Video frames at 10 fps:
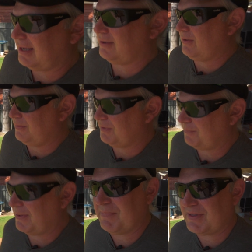I'm going
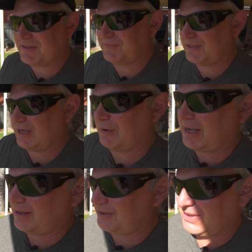to pump this video
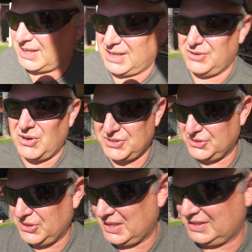out nice
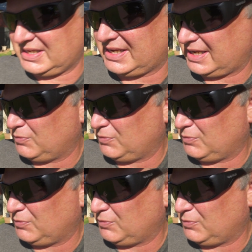and early Saturday